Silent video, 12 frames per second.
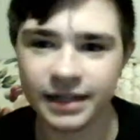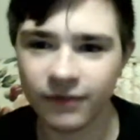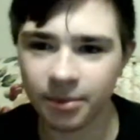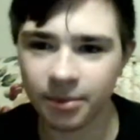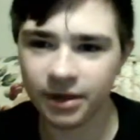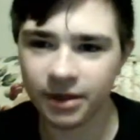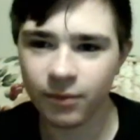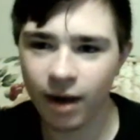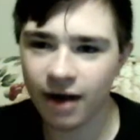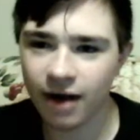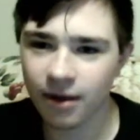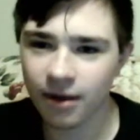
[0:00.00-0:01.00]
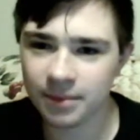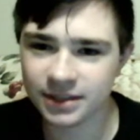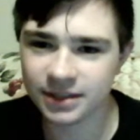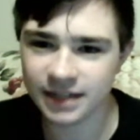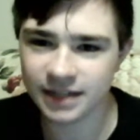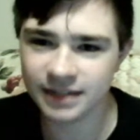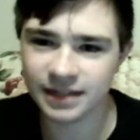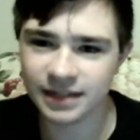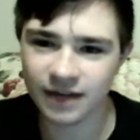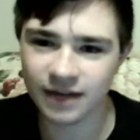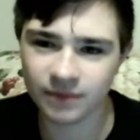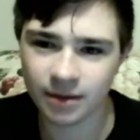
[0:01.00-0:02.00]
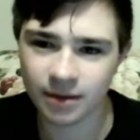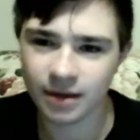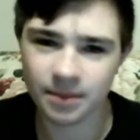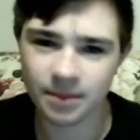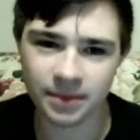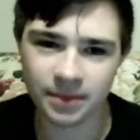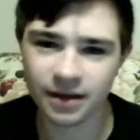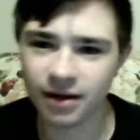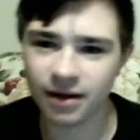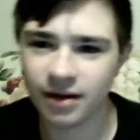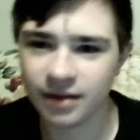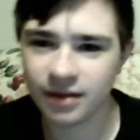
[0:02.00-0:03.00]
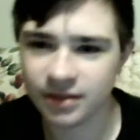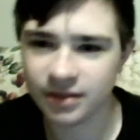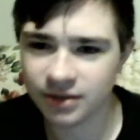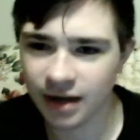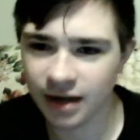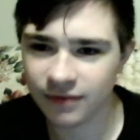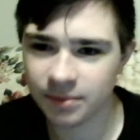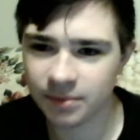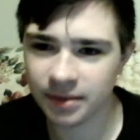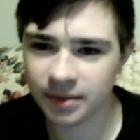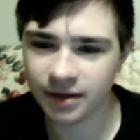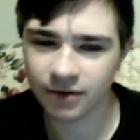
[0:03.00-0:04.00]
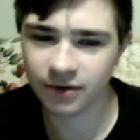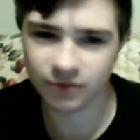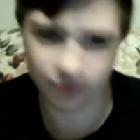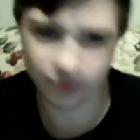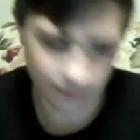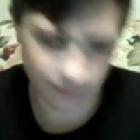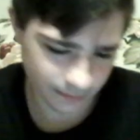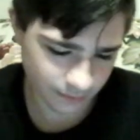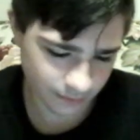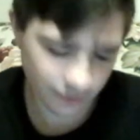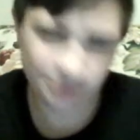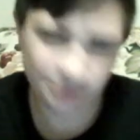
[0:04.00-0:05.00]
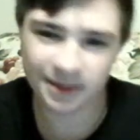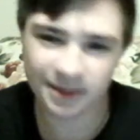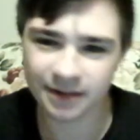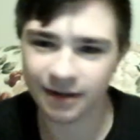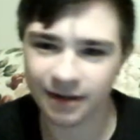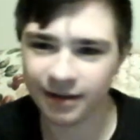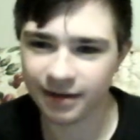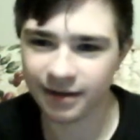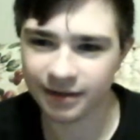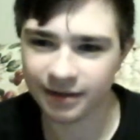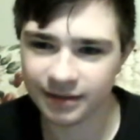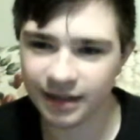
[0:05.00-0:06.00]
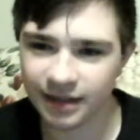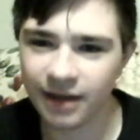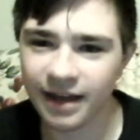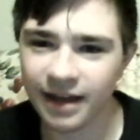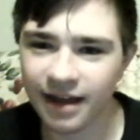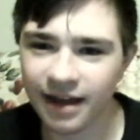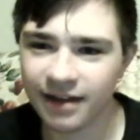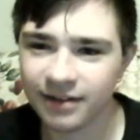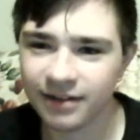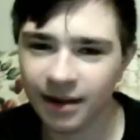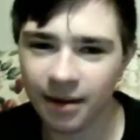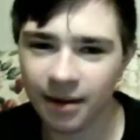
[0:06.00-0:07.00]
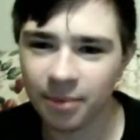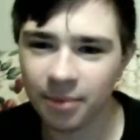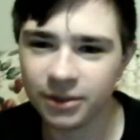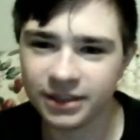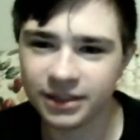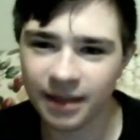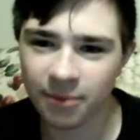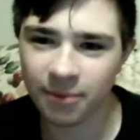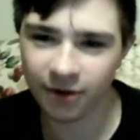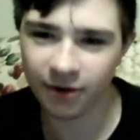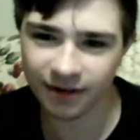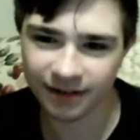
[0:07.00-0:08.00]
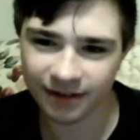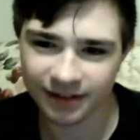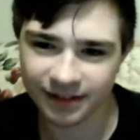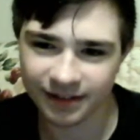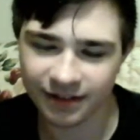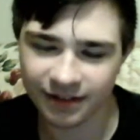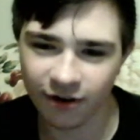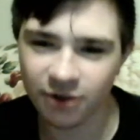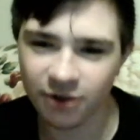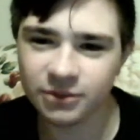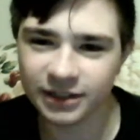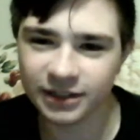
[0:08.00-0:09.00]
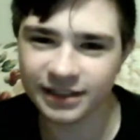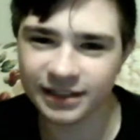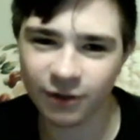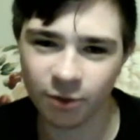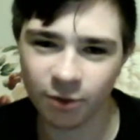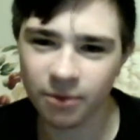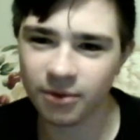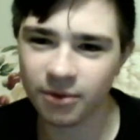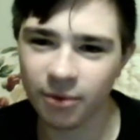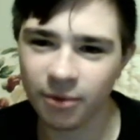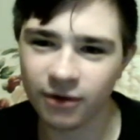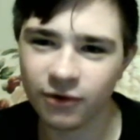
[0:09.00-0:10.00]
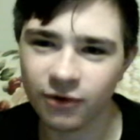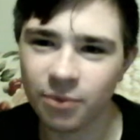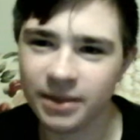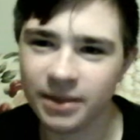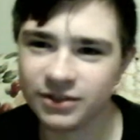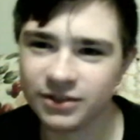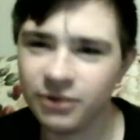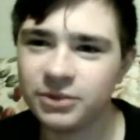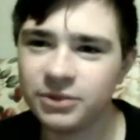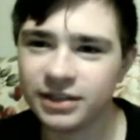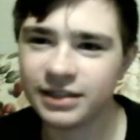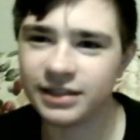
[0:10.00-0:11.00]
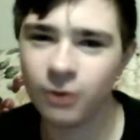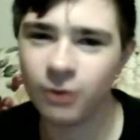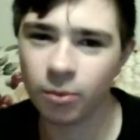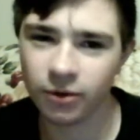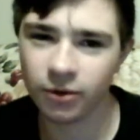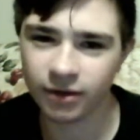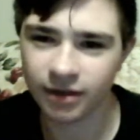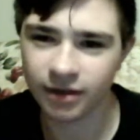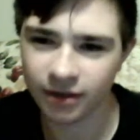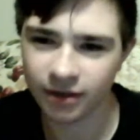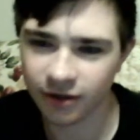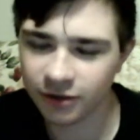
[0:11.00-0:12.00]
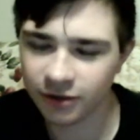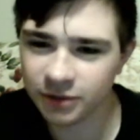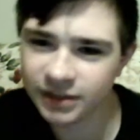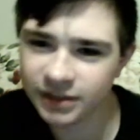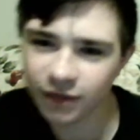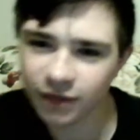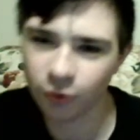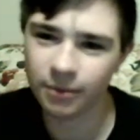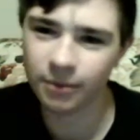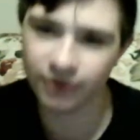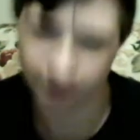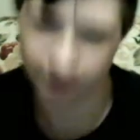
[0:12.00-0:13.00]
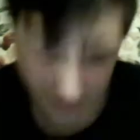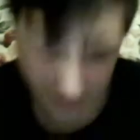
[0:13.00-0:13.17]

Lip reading: everybody. Wow, how many stays do you have to be? Do you have to be here to? What do you mean? That yeah, I appreciate that, Martin. Are you Justin Herbert, Martin Lopez? Are you Justin Herbert? Are you Justin Herbert?